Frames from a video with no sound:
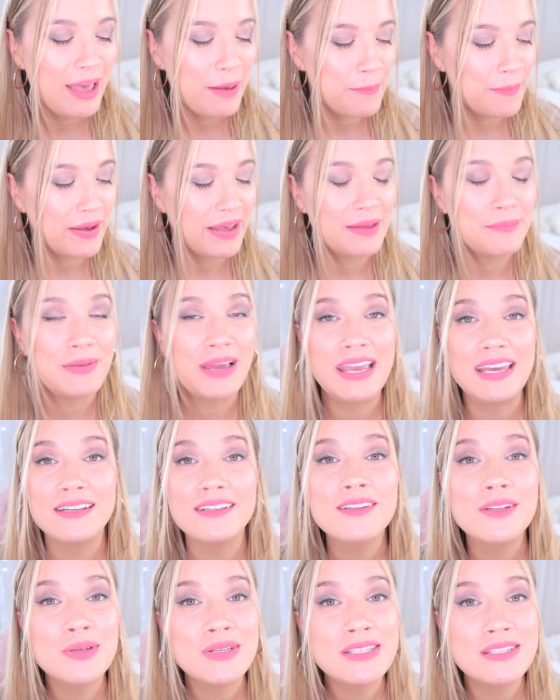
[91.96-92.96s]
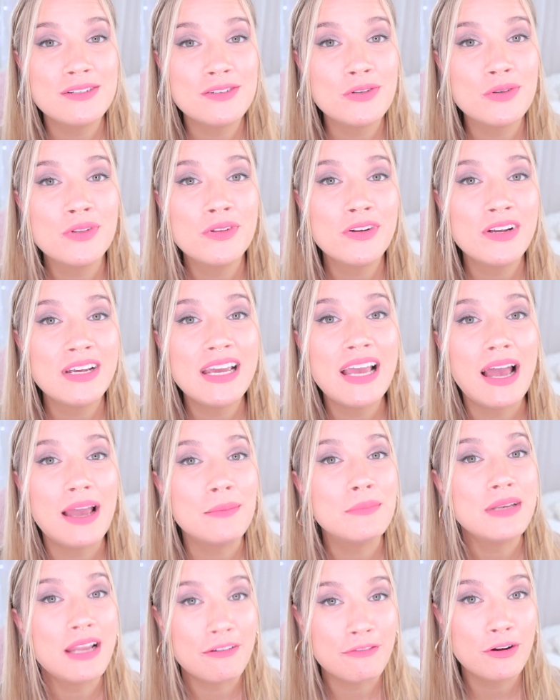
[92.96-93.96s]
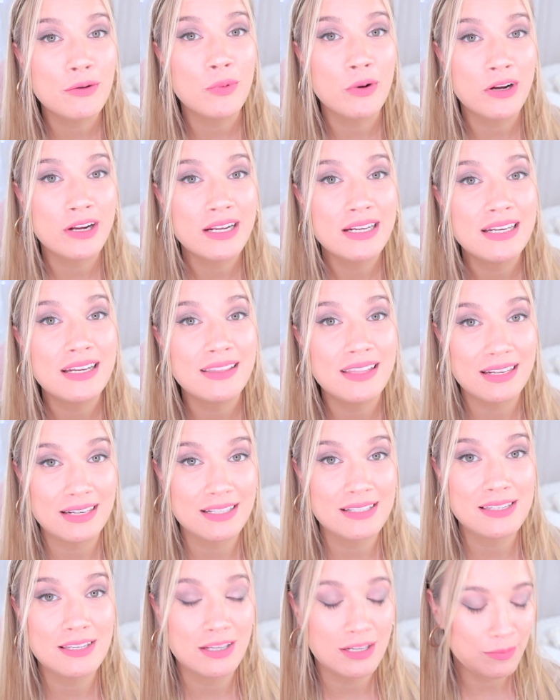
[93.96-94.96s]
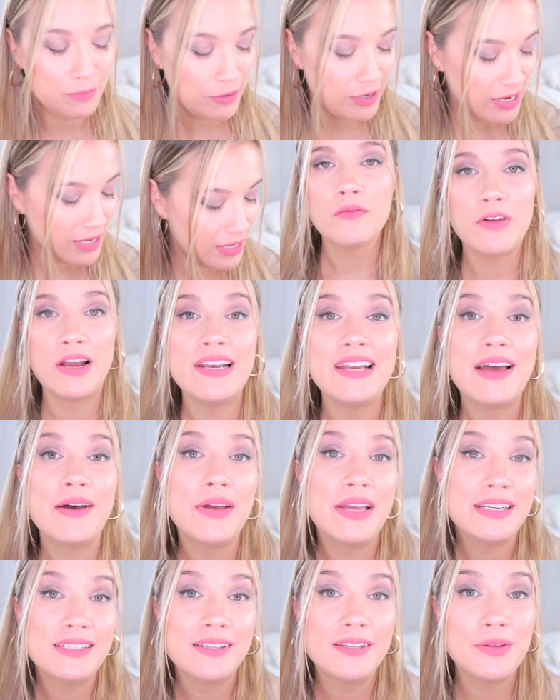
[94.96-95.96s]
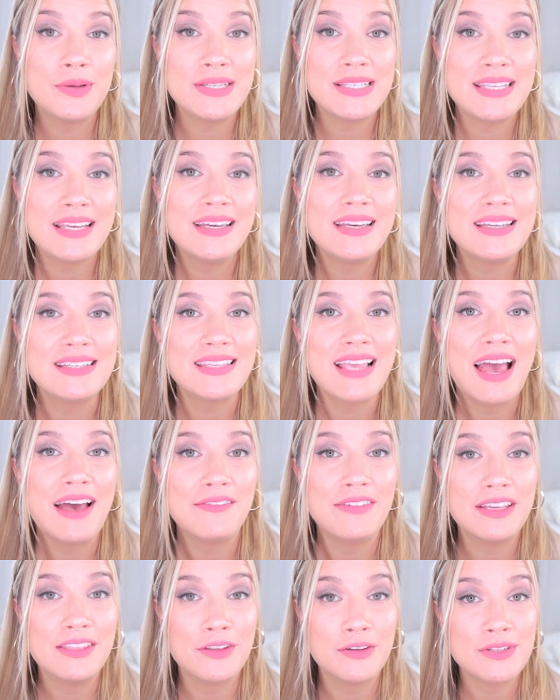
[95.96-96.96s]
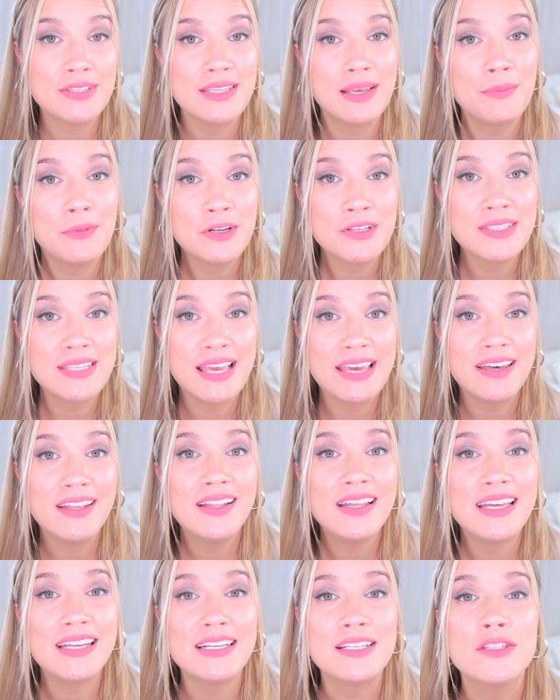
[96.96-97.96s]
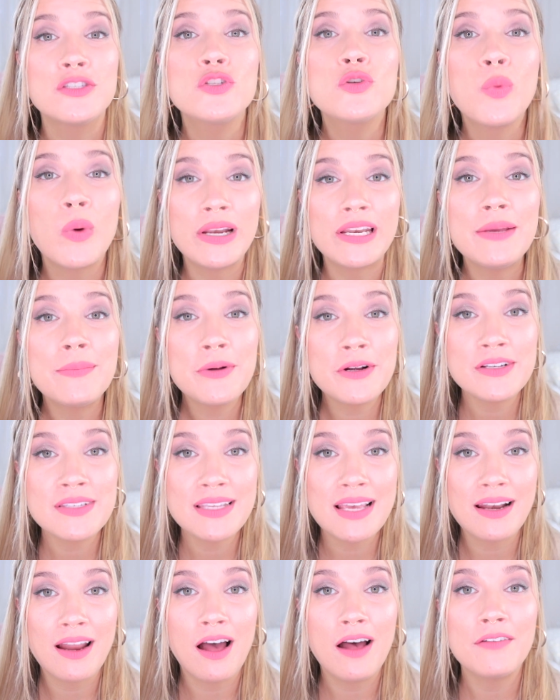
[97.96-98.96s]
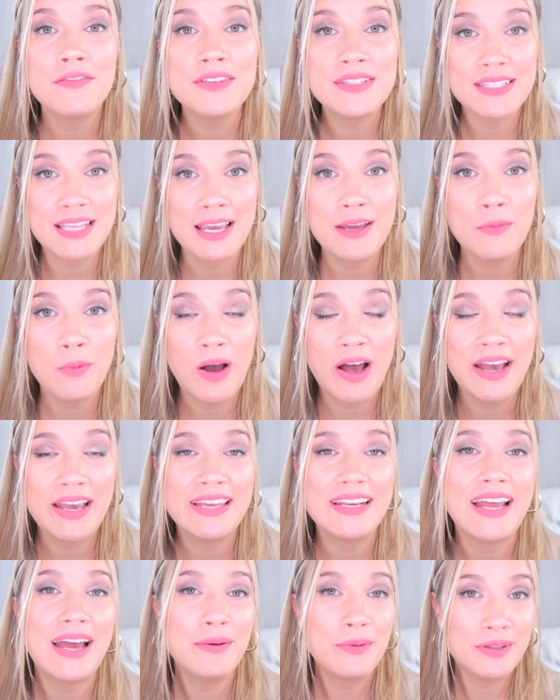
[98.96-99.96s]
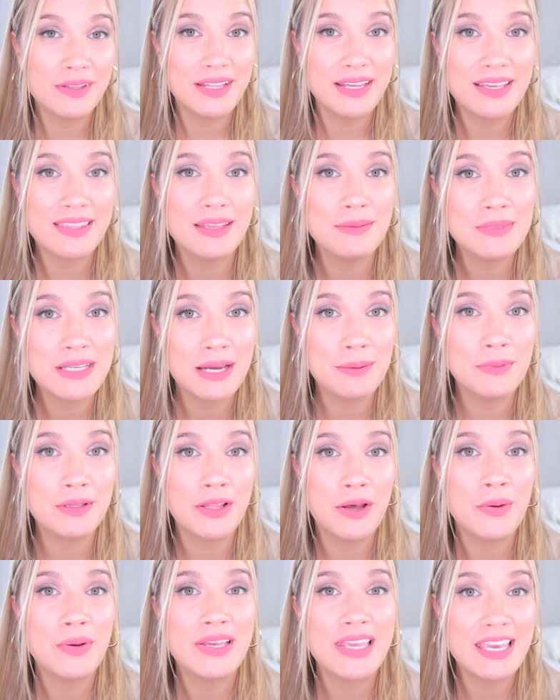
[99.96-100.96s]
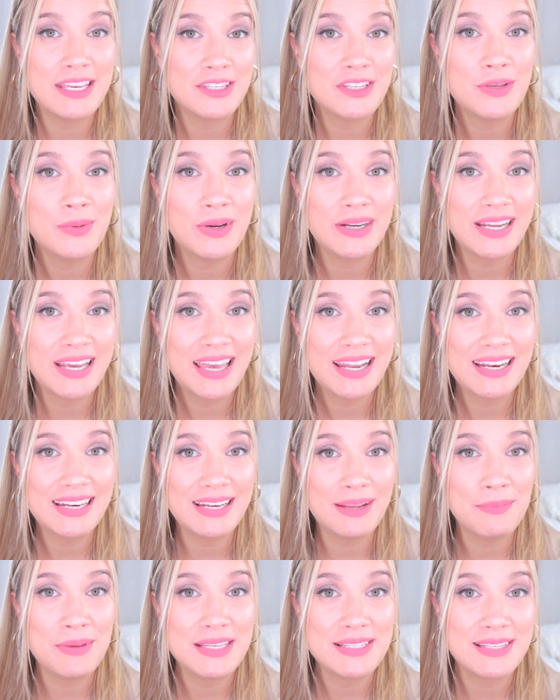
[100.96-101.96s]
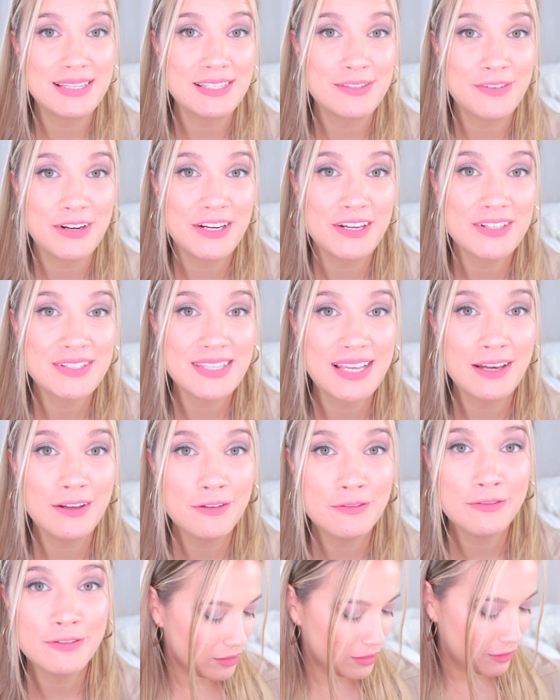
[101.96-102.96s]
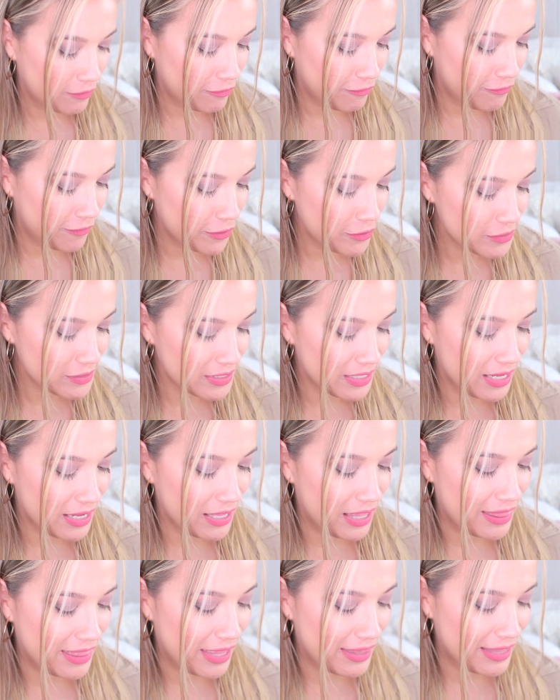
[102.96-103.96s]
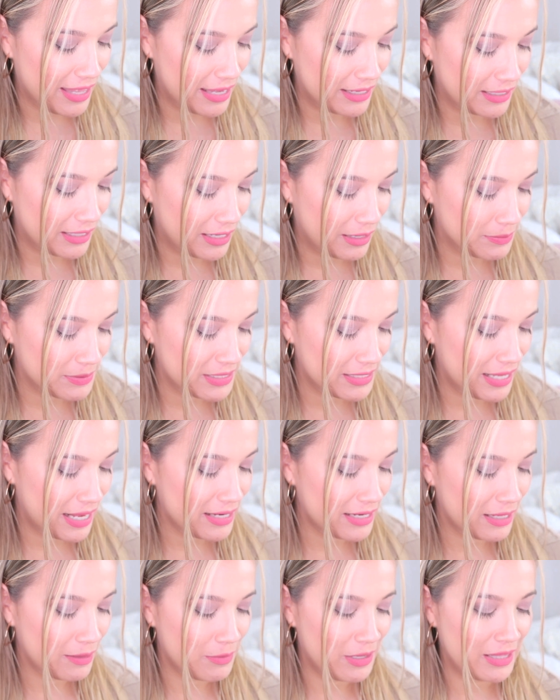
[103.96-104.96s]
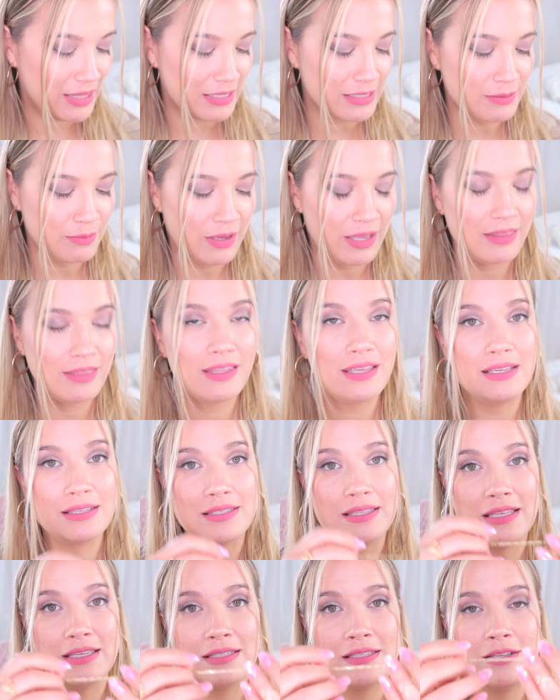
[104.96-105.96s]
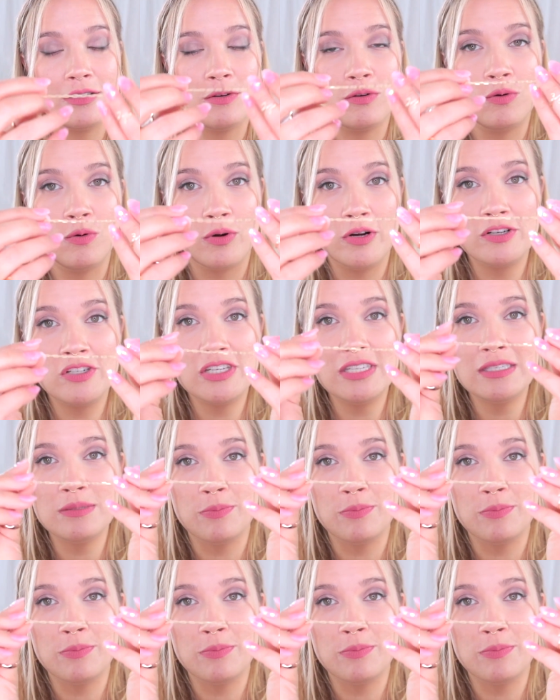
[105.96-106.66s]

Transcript: but my Ana Luisa jewelry, I'm never worried that it's gonna break. Right now, Ana Luisa is having their summer sale. It is 20% off site-wide. I will link them down below in case you wanna get any pieces for yourself. The first thing that they ended up sending me this month is this gorgeous